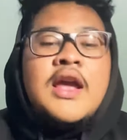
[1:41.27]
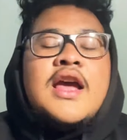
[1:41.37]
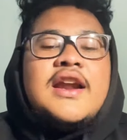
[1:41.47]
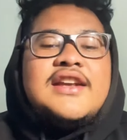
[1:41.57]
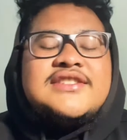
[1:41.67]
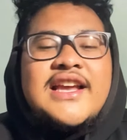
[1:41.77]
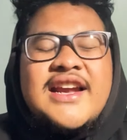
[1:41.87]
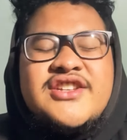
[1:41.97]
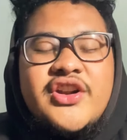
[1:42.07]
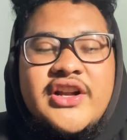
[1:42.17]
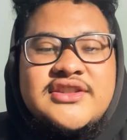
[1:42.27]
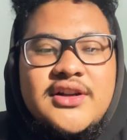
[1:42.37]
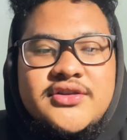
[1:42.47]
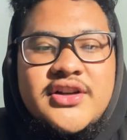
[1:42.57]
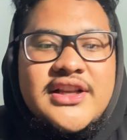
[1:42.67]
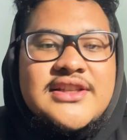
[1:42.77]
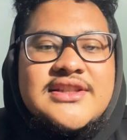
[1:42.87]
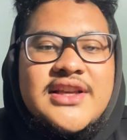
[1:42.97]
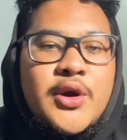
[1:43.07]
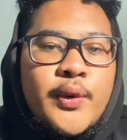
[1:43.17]
The second generic structure is
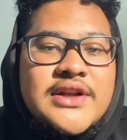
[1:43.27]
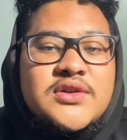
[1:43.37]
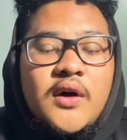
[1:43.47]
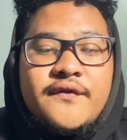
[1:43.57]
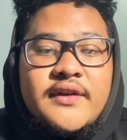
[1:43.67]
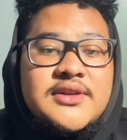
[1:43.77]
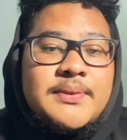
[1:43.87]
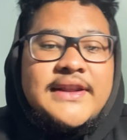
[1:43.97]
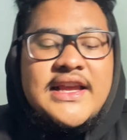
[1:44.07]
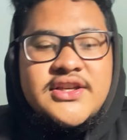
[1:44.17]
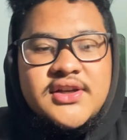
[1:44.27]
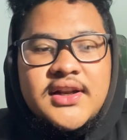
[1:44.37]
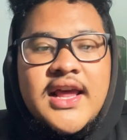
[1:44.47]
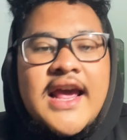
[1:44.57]
sequence of explanation.